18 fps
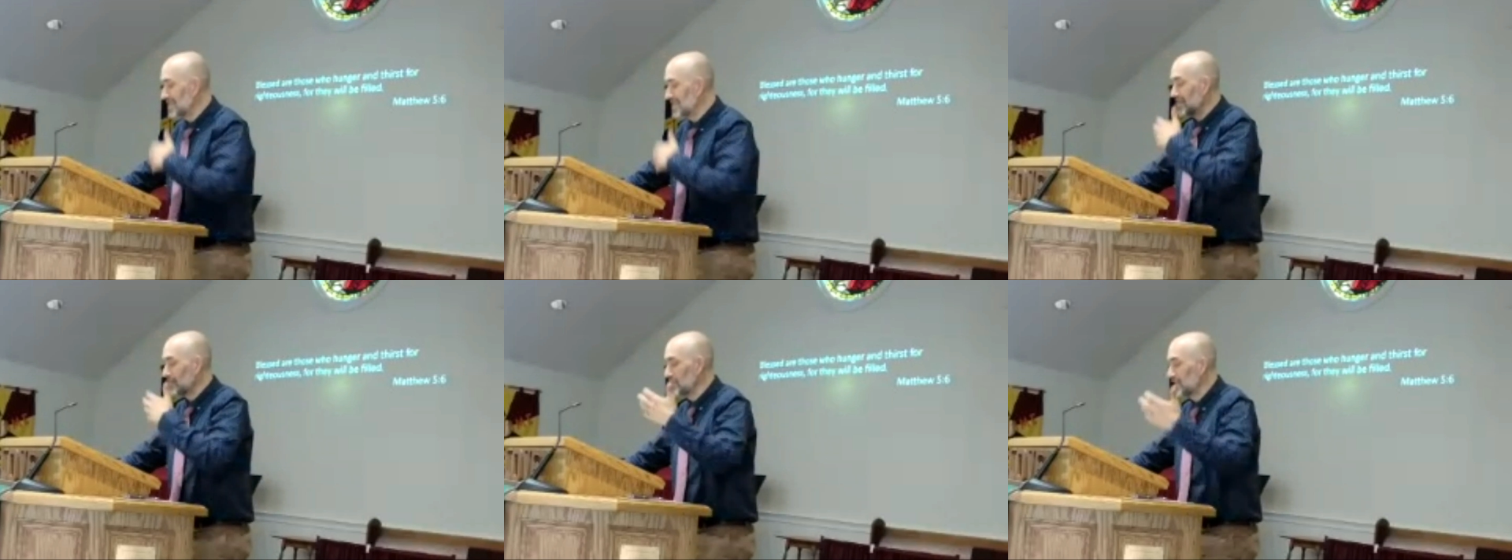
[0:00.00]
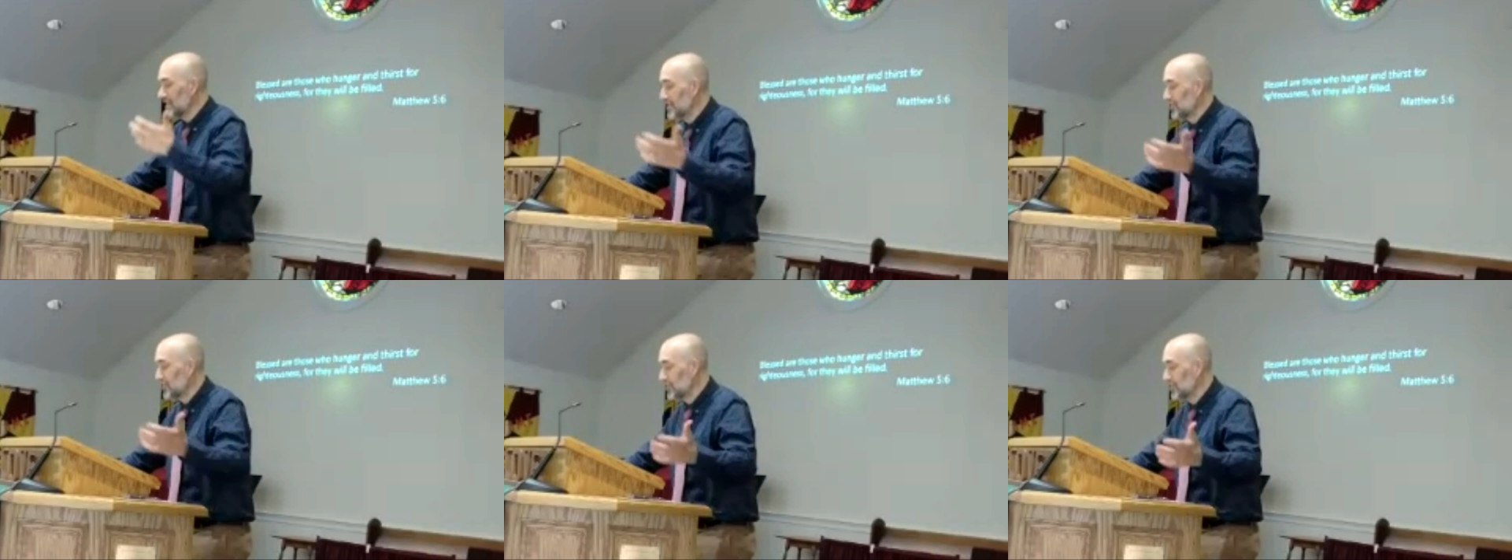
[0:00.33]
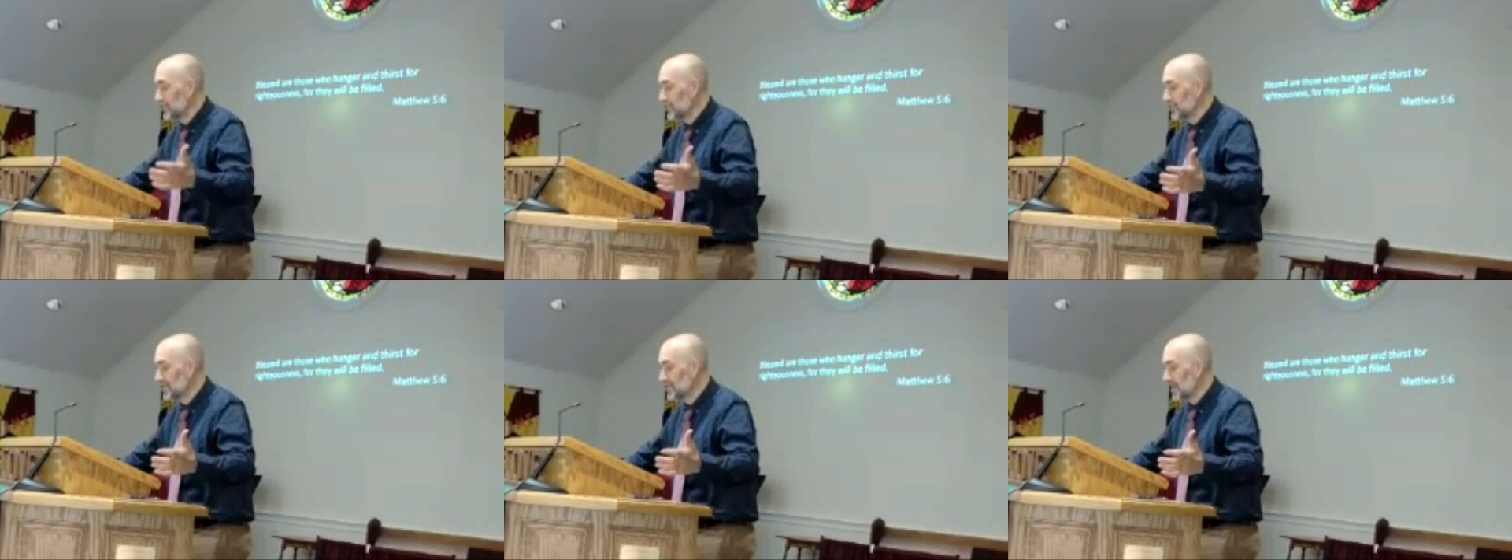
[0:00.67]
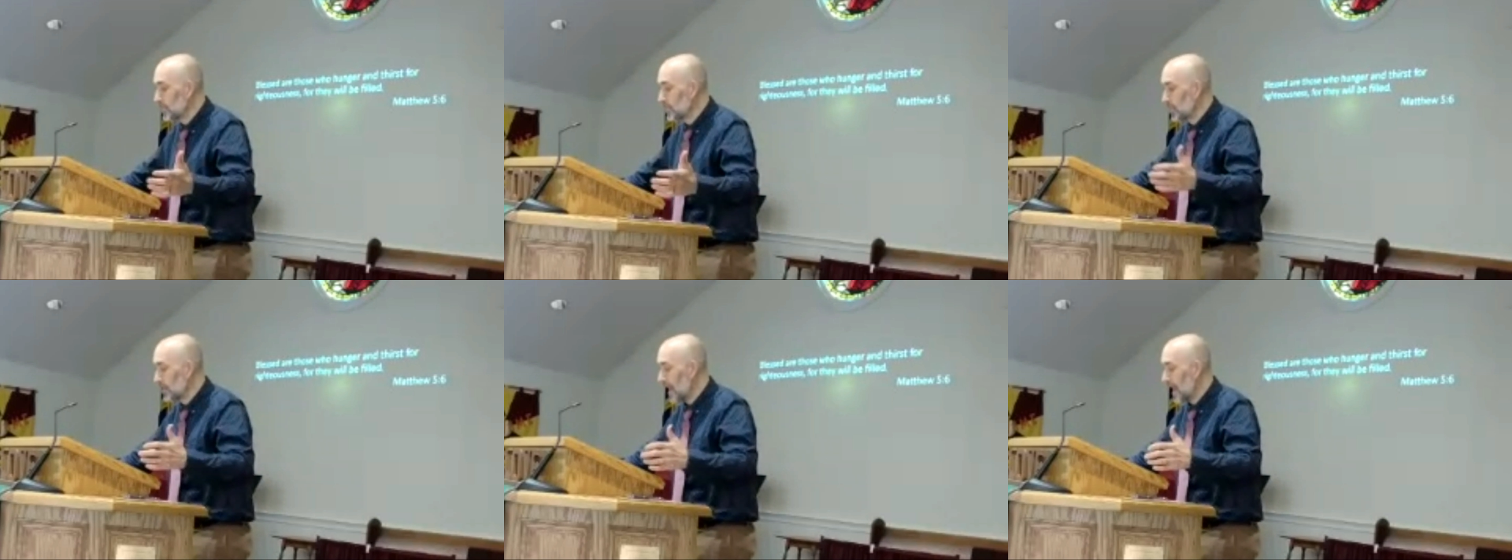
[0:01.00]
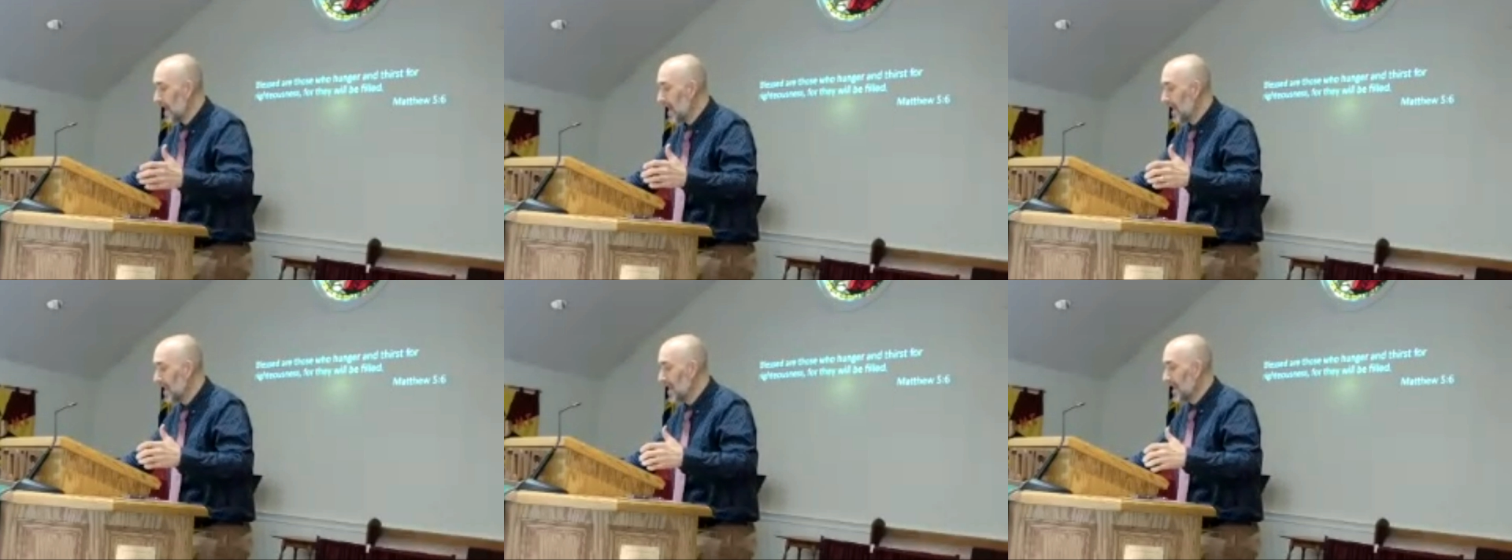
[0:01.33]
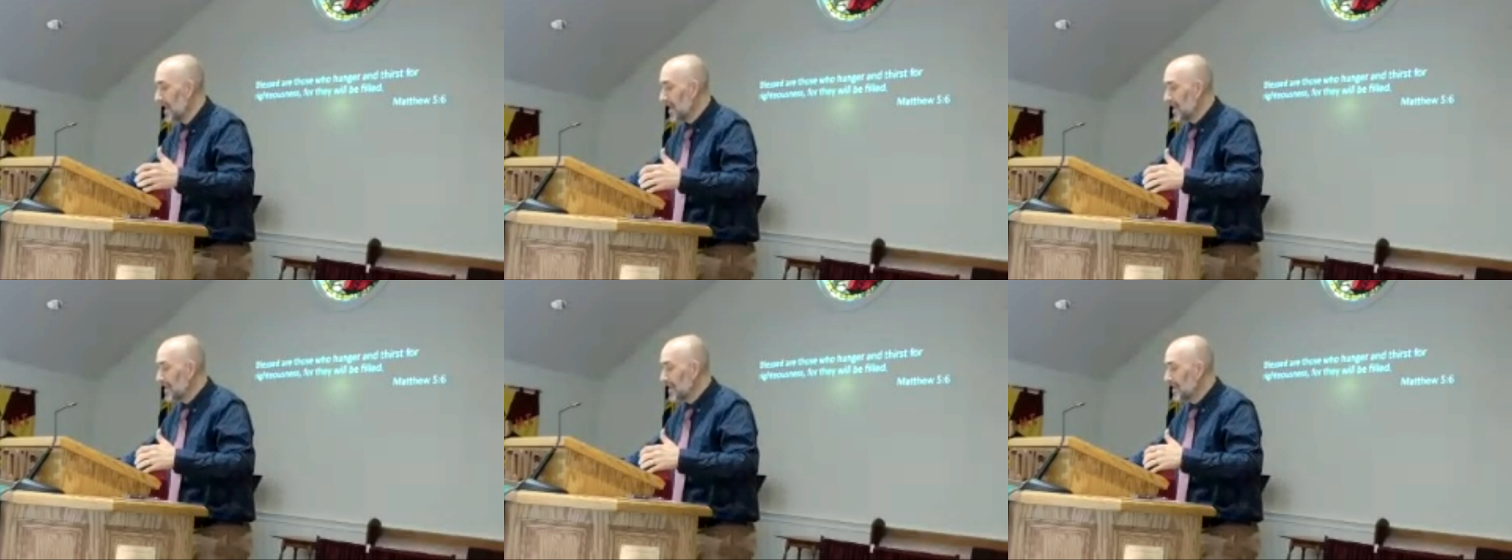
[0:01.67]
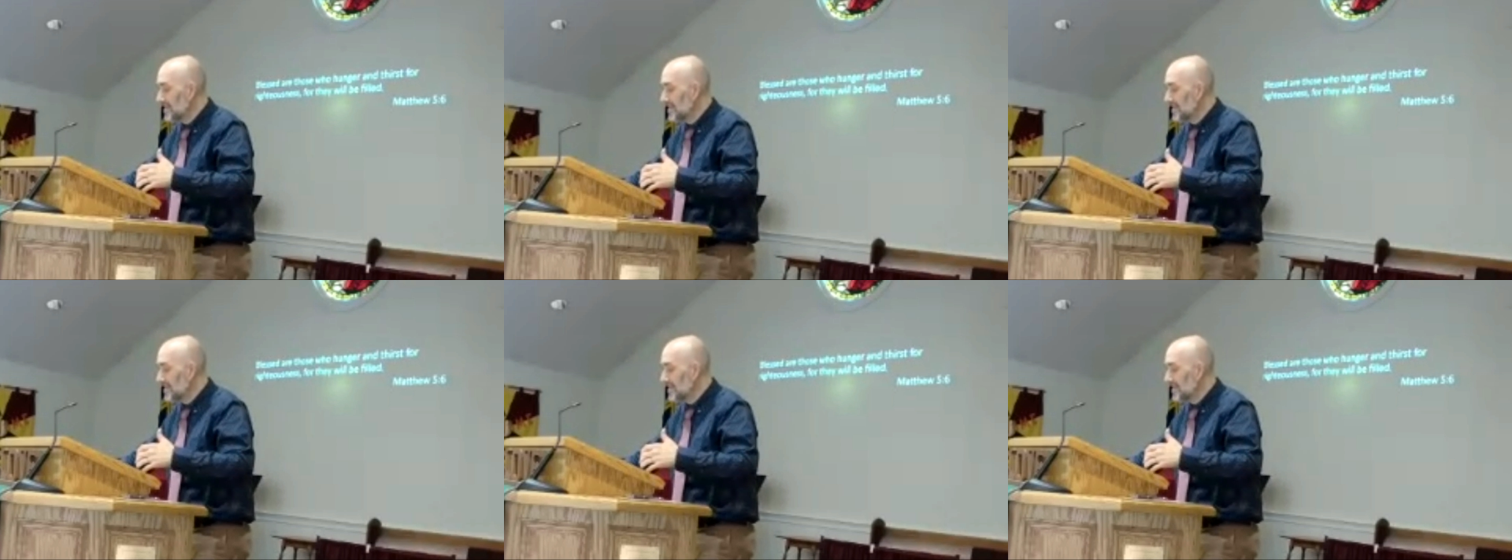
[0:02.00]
since this was introduced, and we're not